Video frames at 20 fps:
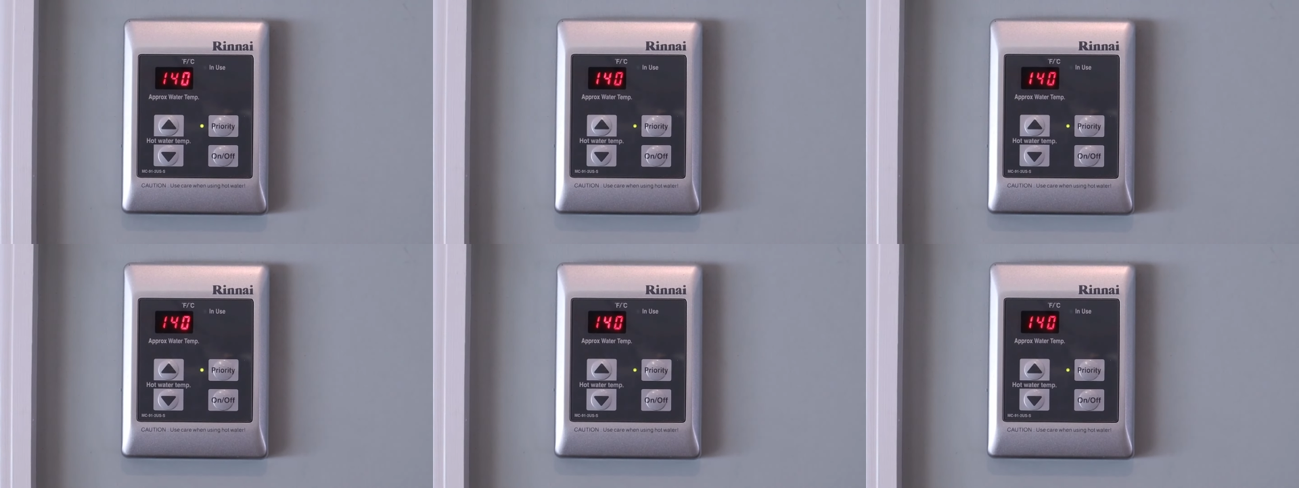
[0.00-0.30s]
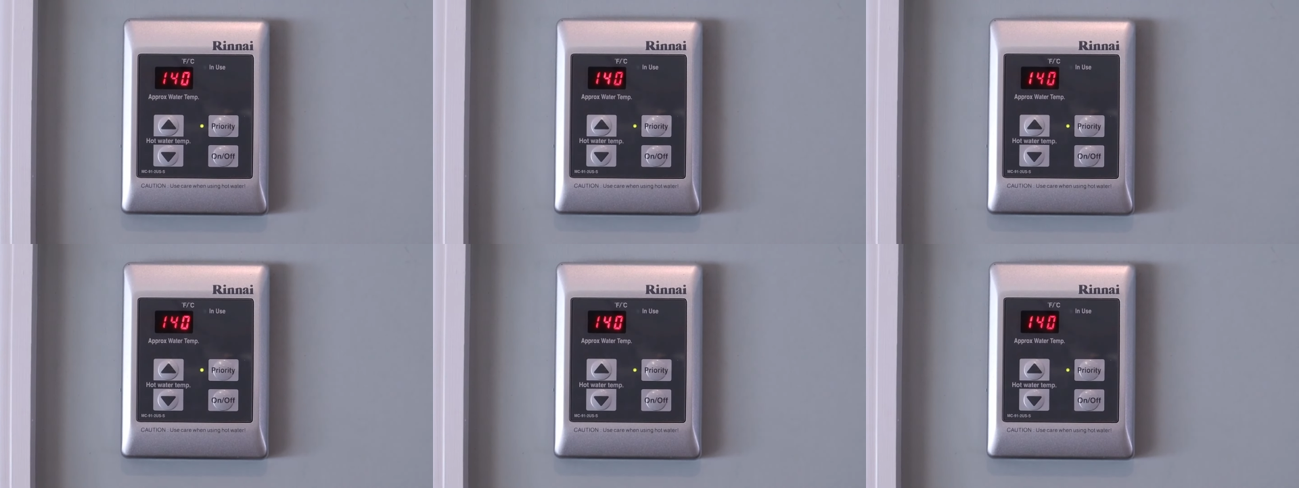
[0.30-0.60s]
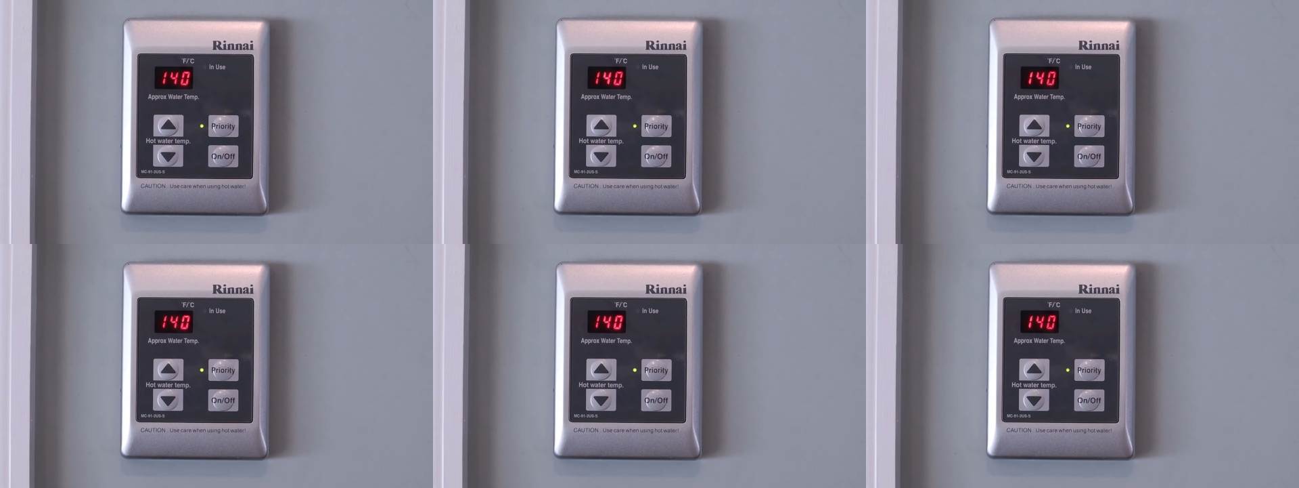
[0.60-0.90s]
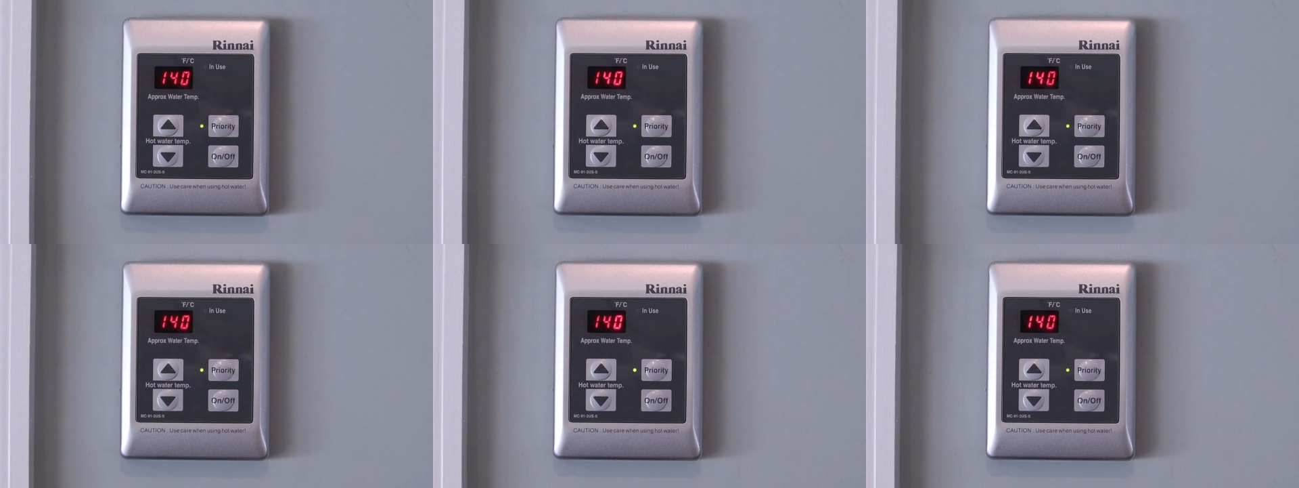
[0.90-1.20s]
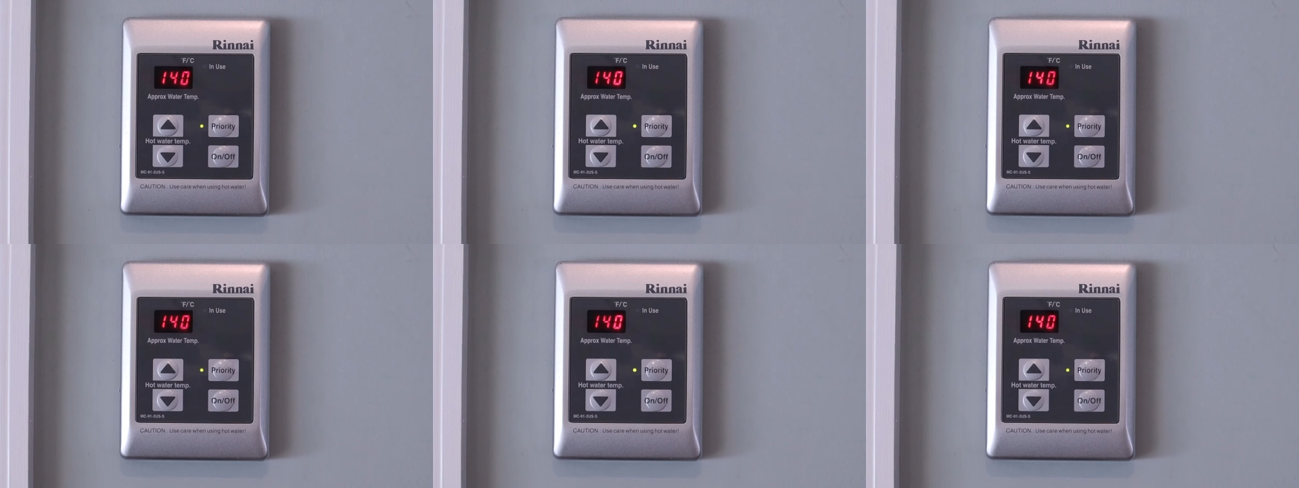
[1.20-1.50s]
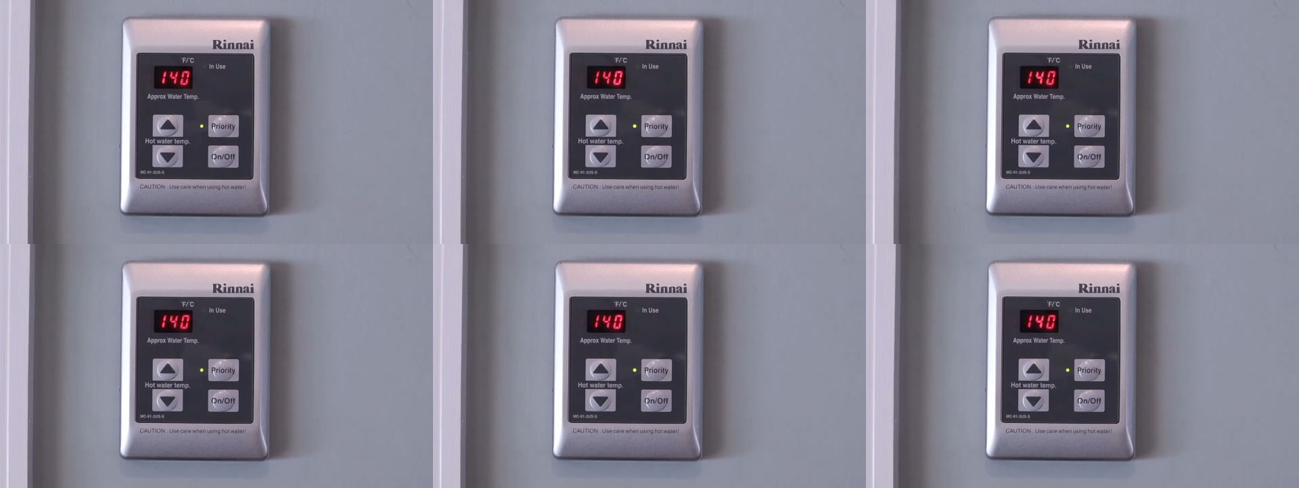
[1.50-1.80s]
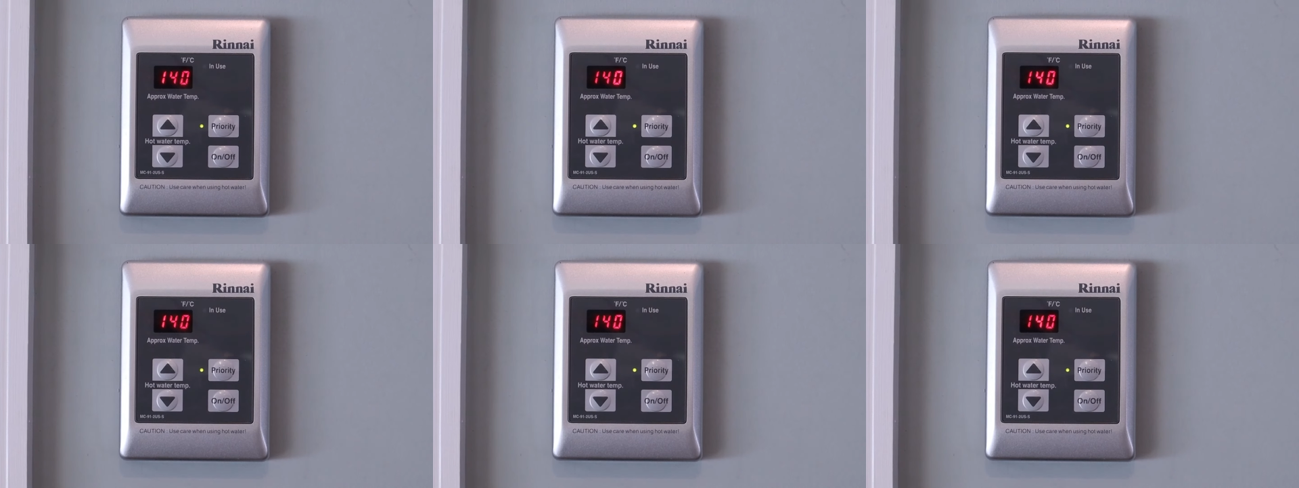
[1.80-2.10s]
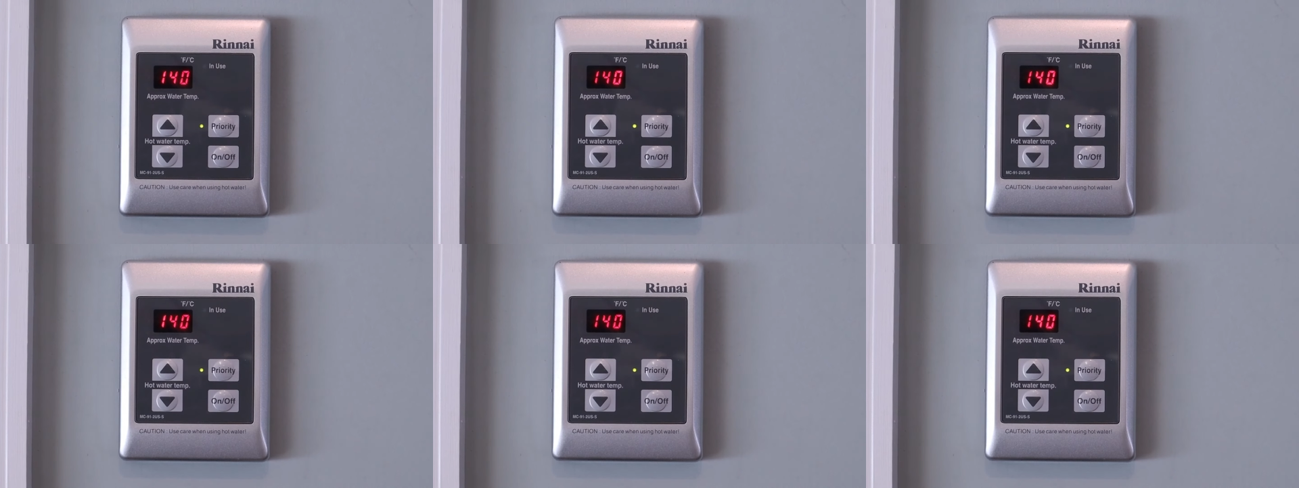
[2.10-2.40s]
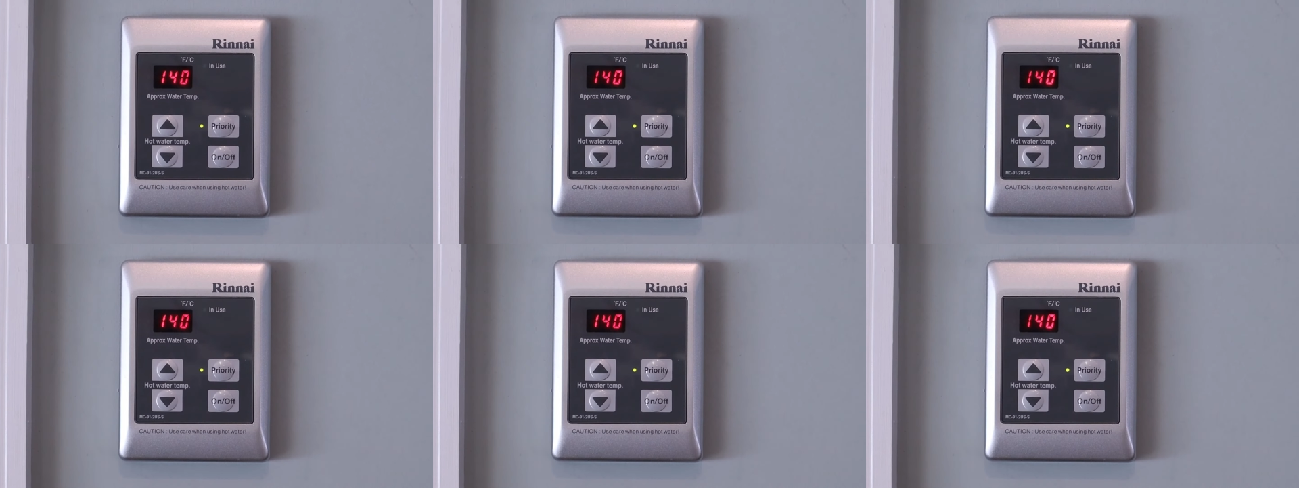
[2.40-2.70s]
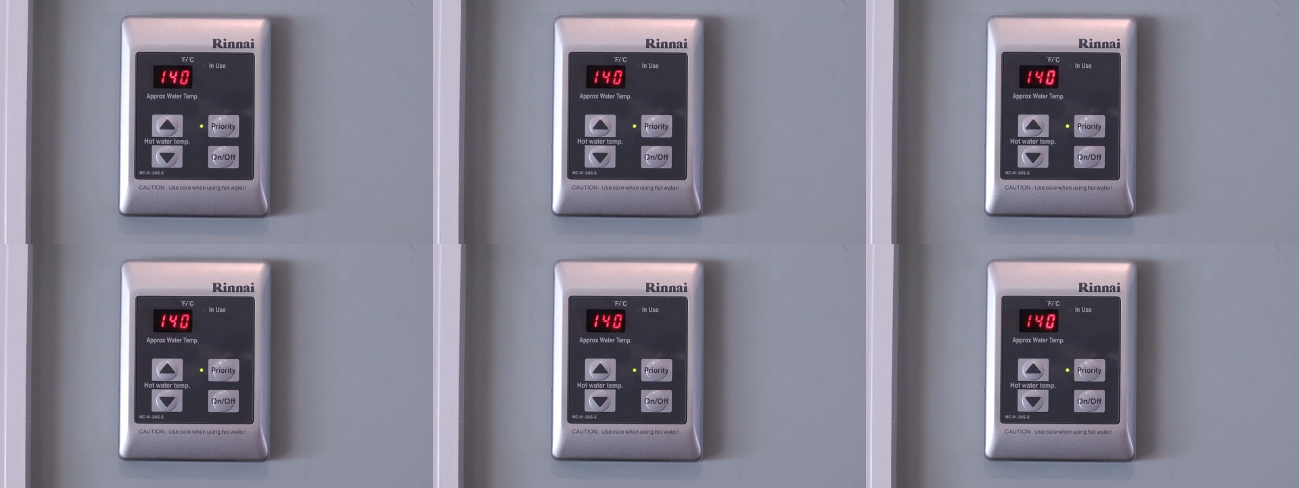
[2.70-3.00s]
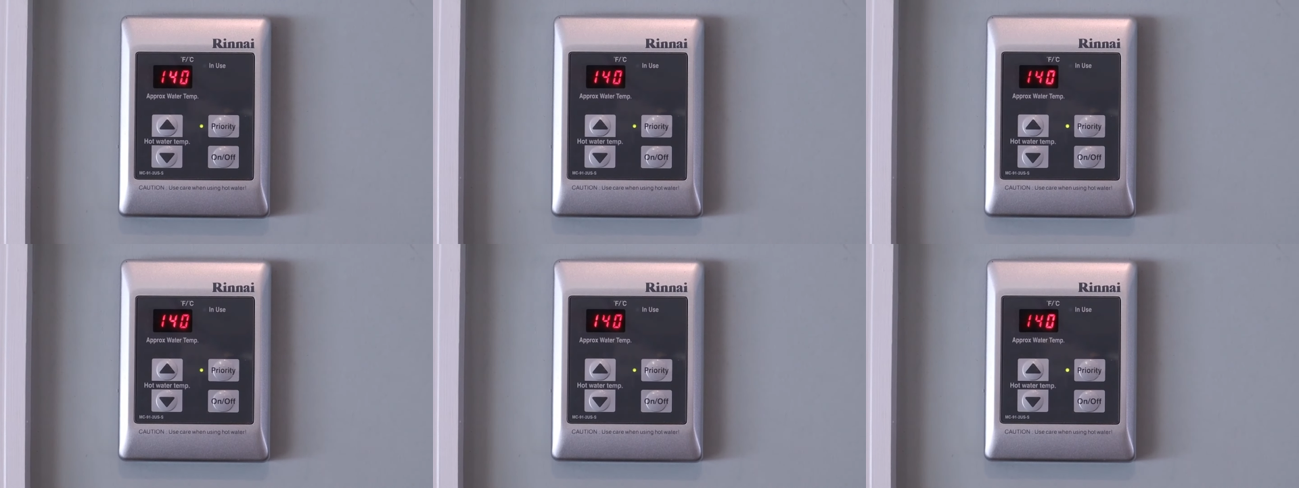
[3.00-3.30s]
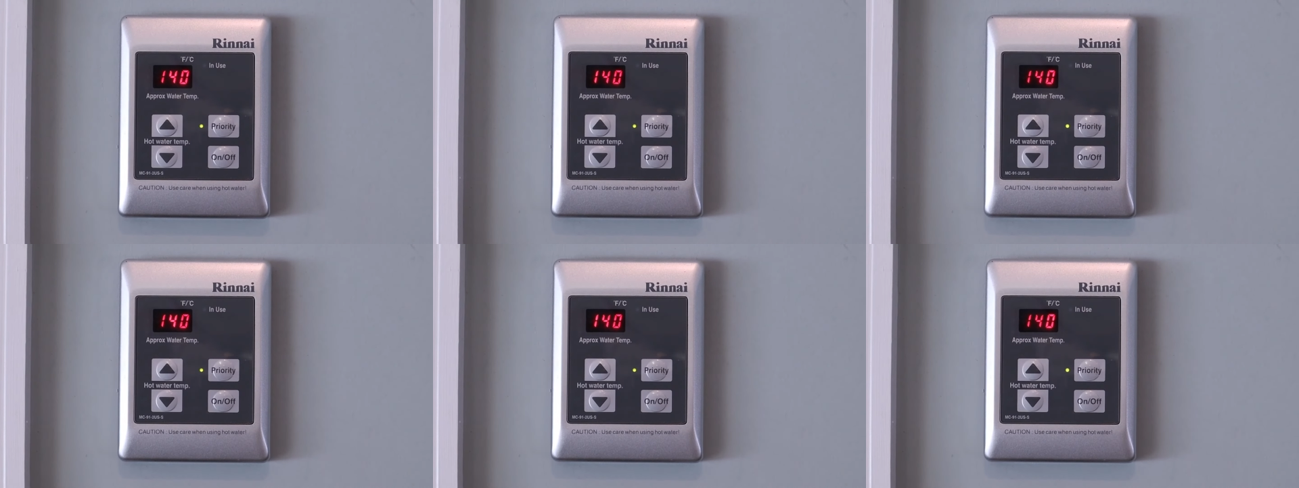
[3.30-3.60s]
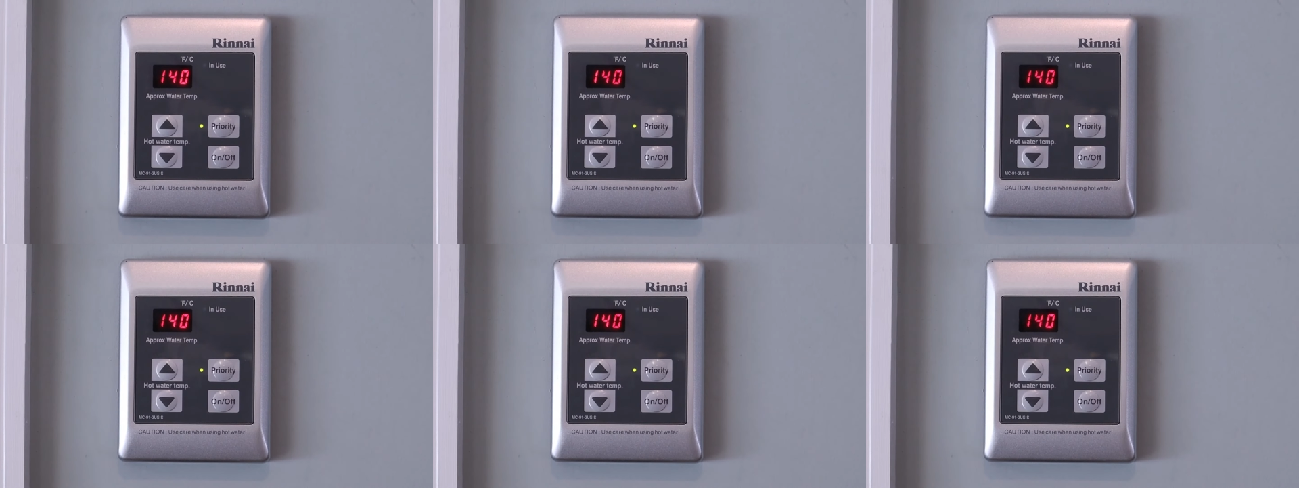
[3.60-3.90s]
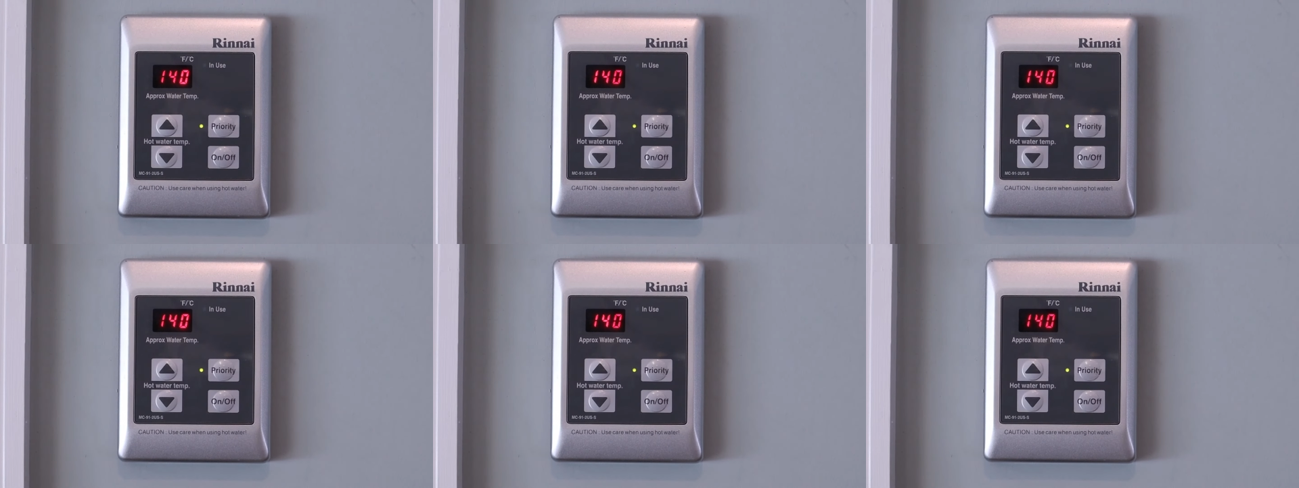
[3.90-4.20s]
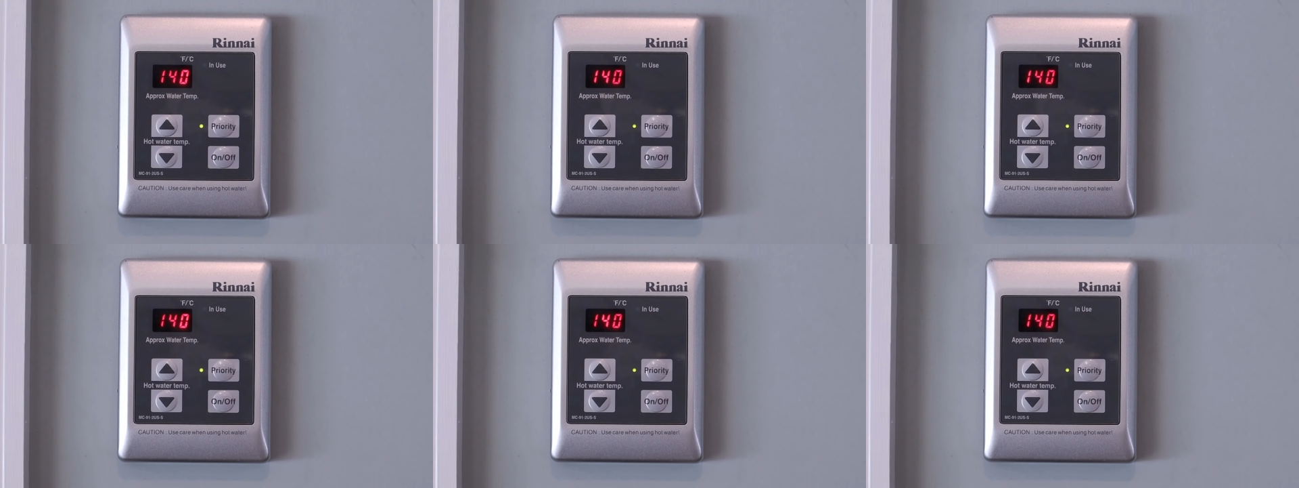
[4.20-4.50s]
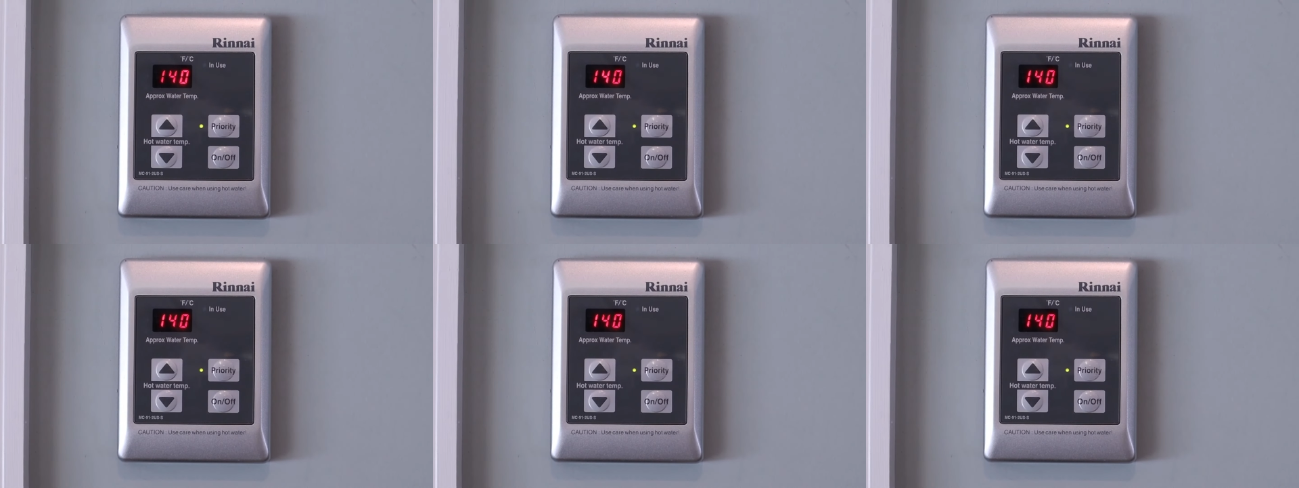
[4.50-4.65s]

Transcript: [unreadable: no face in view]